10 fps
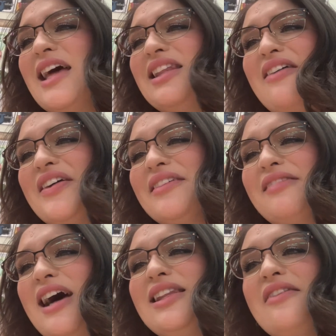love it.
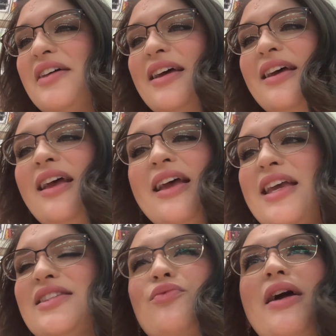I love it.
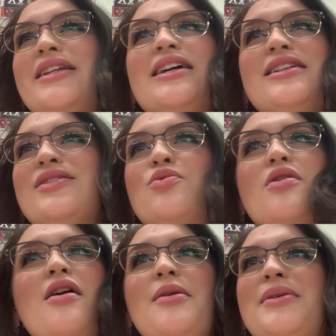He's a red dinosaur
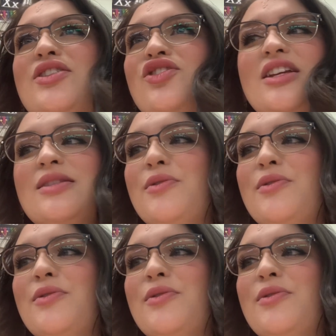on a beach. It's